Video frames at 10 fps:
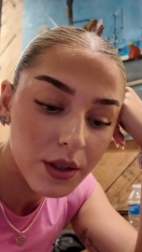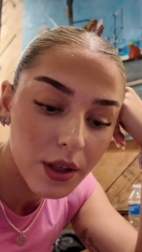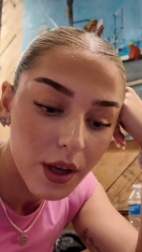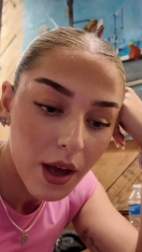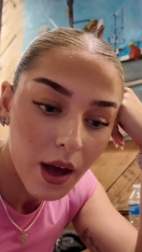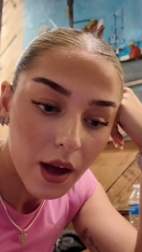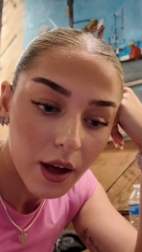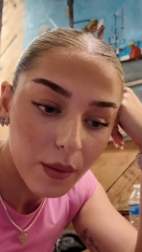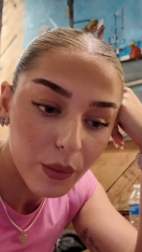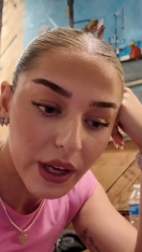
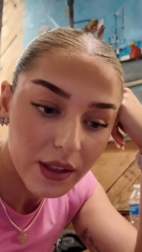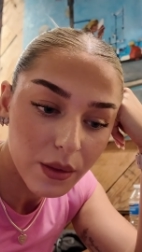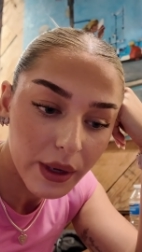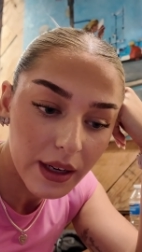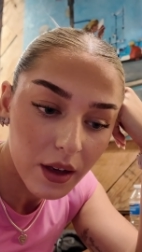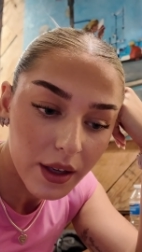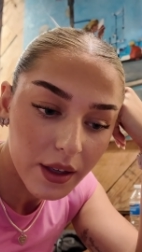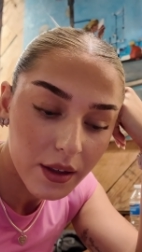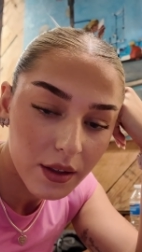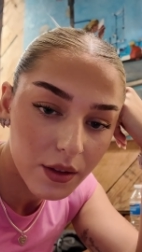Um, we had to wait
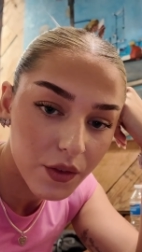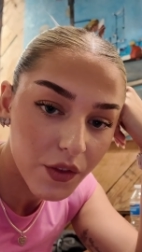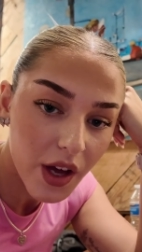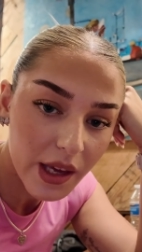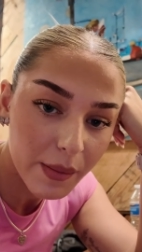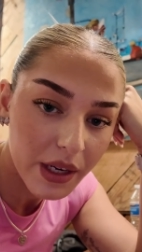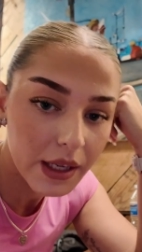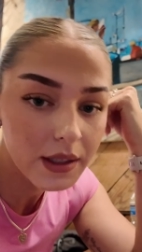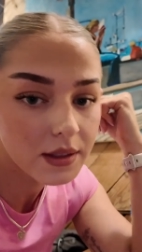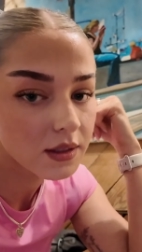like 30
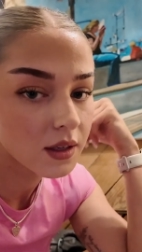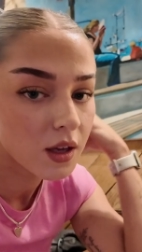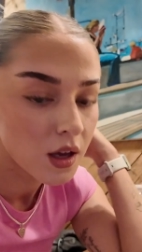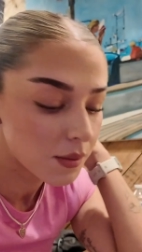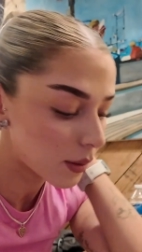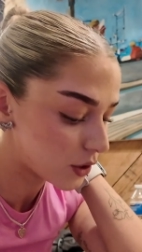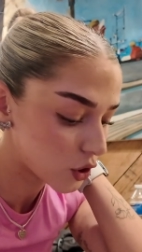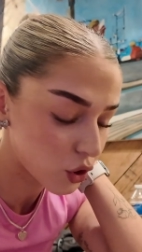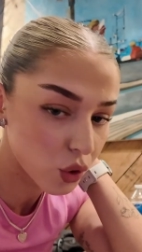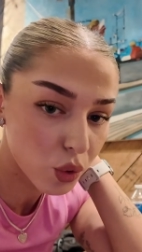minutes. We're
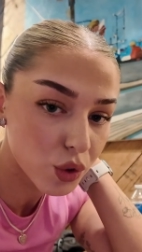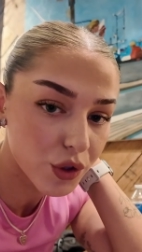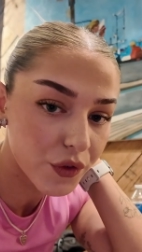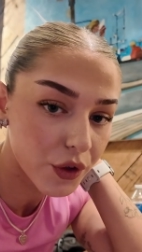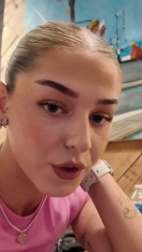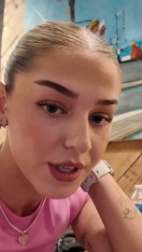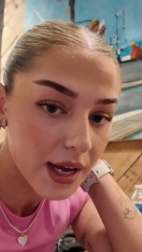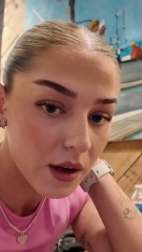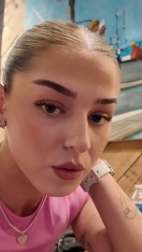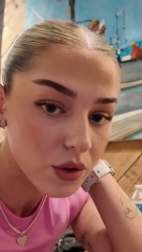just going to order food
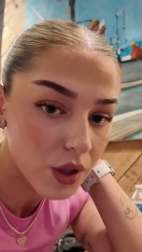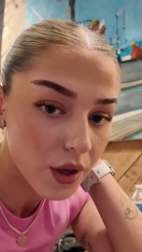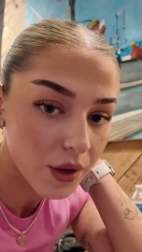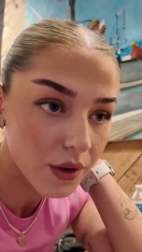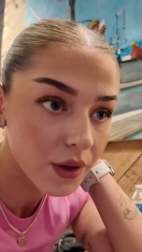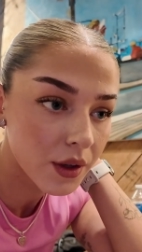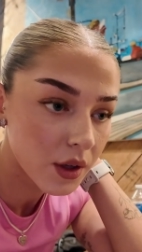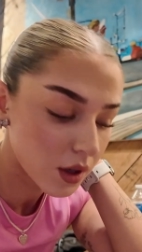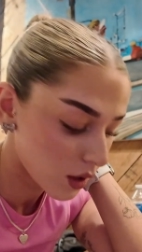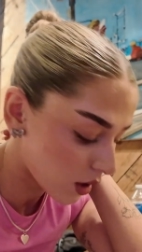now, so
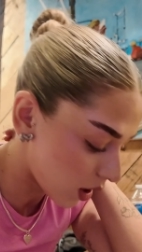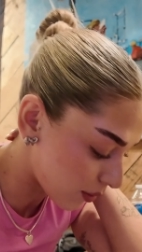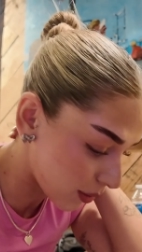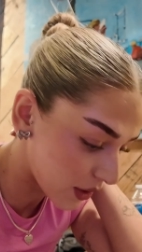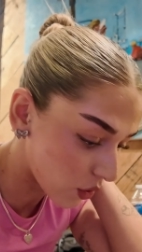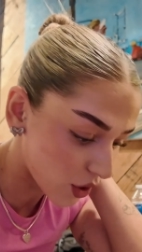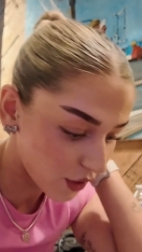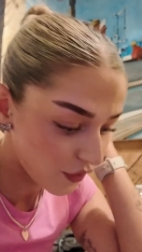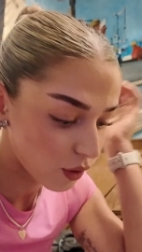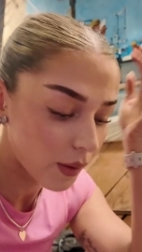I'm probably not going
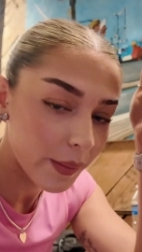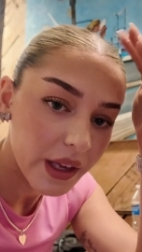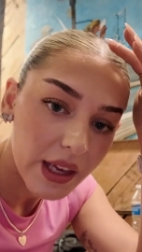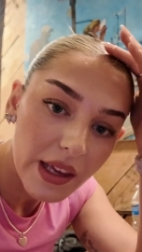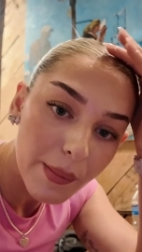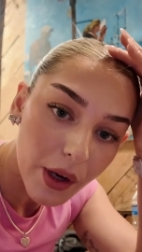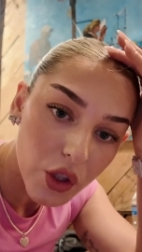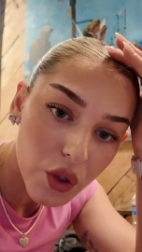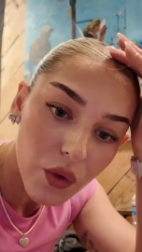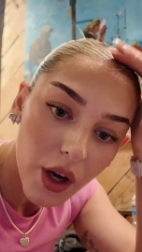to film when we eat, but I
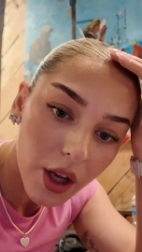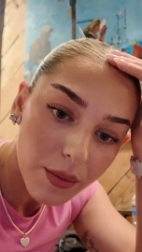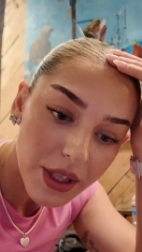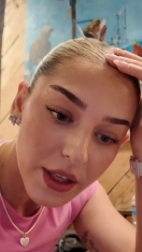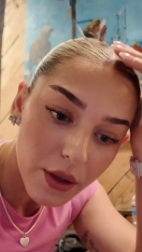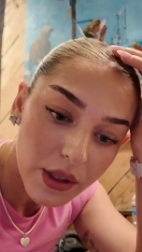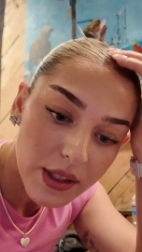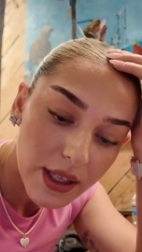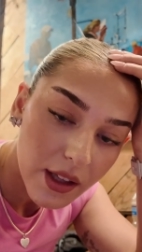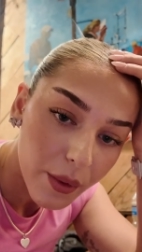just thought I'd update you and
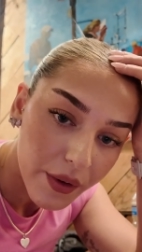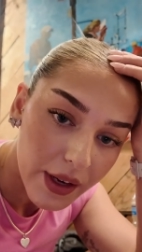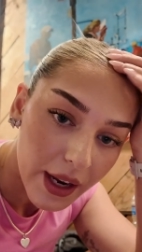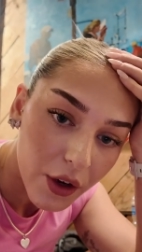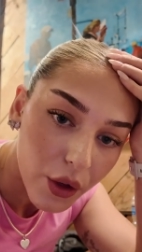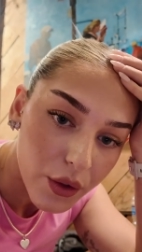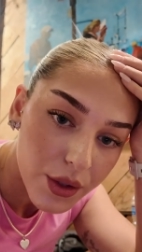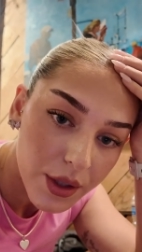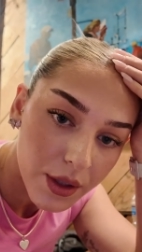say that we're in Nando's.